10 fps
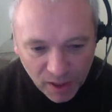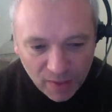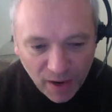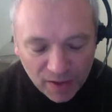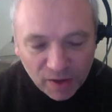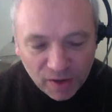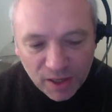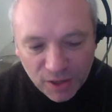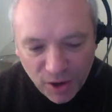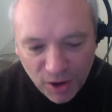I think,
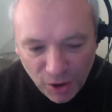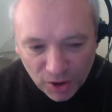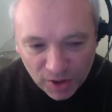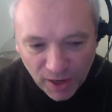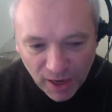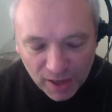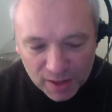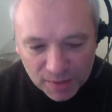and early on in that,